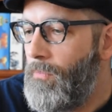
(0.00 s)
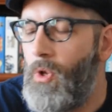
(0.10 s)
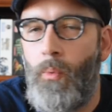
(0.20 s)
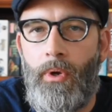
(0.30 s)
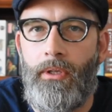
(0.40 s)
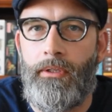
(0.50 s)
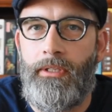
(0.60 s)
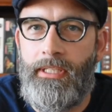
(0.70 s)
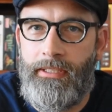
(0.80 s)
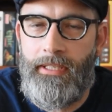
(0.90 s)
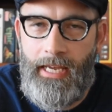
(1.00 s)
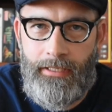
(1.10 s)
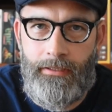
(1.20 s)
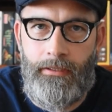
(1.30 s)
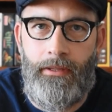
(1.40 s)
will
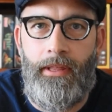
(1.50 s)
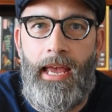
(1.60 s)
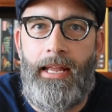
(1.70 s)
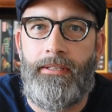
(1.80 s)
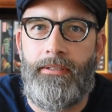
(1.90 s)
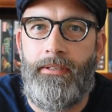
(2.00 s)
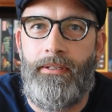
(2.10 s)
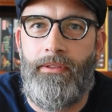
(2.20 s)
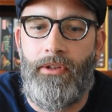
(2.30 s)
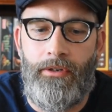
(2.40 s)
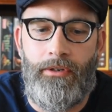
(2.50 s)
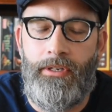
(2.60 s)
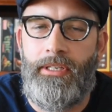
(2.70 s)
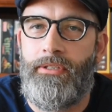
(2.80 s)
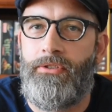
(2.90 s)
contest that there
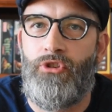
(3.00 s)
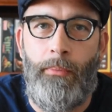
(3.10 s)
is so